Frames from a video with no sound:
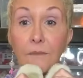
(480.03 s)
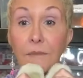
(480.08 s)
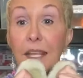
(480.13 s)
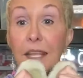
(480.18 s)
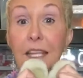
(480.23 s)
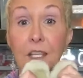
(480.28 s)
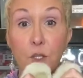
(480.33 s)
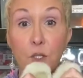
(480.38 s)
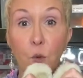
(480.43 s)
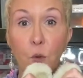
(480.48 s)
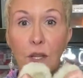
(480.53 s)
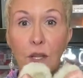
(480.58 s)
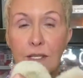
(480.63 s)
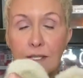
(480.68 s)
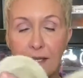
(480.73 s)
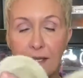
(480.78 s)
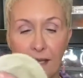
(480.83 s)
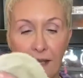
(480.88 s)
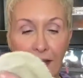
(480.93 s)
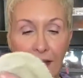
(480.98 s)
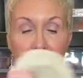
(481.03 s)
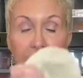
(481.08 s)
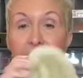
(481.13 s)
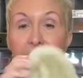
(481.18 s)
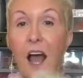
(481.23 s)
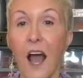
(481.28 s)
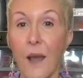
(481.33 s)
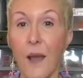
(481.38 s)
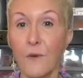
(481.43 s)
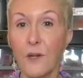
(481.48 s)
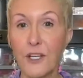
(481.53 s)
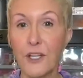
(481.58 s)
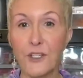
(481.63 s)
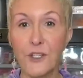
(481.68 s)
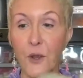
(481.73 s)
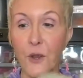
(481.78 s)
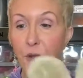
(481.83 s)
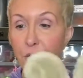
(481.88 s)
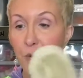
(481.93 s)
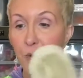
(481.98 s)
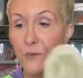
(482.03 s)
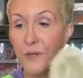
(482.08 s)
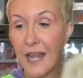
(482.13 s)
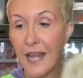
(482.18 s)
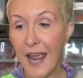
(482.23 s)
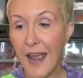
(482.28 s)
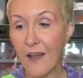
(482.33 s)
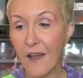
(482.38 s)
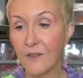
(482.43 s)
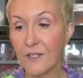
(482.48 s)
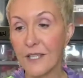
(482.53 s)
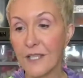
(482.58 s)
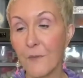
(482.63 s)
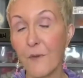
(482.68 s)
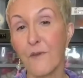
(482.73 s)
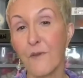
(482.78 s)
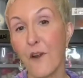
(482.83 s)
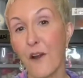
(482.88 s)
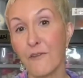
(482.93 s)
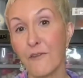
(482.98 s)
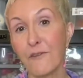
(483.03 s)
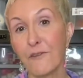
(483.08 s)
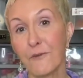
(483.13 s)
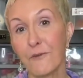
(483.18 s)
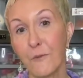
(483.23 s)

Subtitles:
kid toys. I'm going to show you now some of our